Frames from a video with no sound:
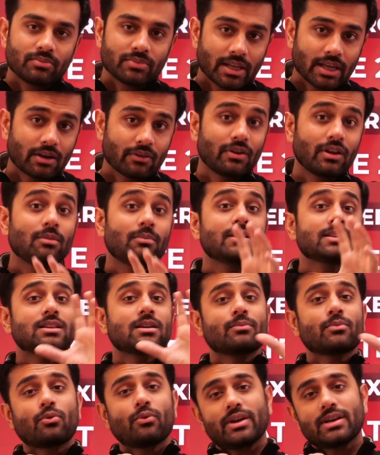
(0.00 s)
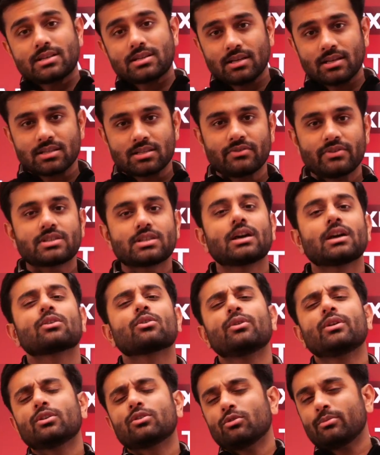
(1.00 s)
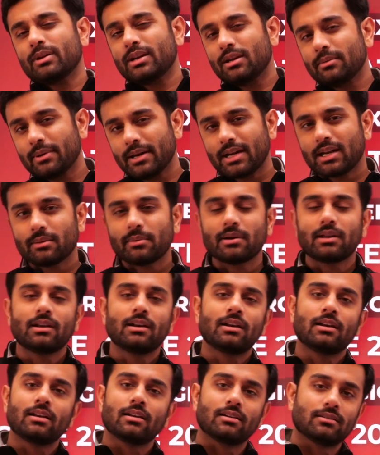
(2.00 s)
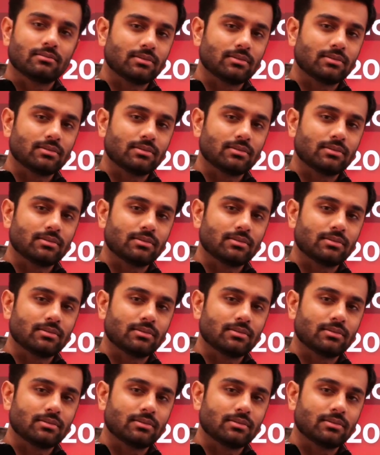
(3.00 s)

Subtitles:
there will be some questions which are going to be debatable